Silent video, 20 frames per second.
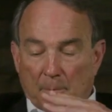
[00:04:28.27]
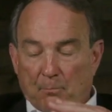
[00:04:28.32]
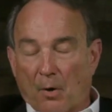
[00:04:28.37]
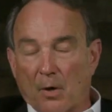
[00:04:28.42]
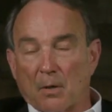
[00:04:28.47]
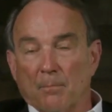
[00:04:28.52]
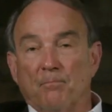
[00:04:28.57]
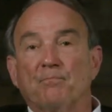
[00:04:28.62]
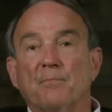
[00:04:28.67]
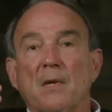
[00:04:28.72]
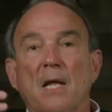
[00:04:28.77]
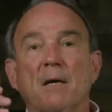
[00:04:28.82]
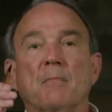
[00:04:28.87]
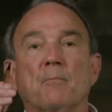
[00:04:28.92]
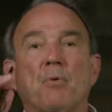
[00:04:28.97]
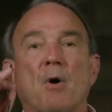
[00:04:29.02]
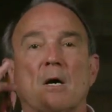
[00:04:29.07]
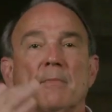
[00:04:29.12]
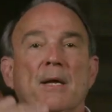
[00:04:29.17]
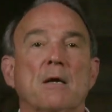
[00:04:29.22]
pardon,
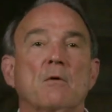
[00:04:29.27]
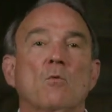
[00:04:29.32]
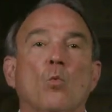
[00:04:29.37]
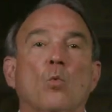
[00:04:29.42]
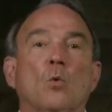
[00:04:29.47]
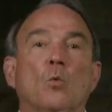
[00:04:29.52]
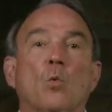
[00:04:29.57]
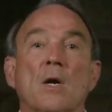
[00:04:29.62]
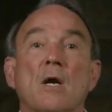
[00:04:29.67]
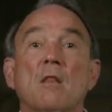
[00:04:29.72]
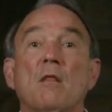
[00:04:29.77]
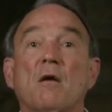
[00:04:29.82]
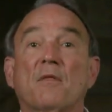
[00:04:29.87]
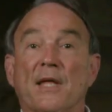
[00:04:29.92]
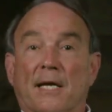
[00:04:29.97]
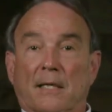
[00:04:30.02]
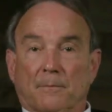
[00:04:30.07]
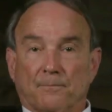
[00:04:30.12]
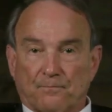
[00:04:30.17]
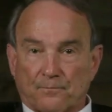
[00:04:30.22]
pardon me. One other
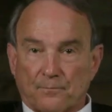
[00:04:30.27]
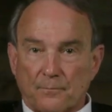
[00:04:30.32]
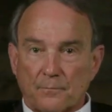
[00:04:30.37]
thing,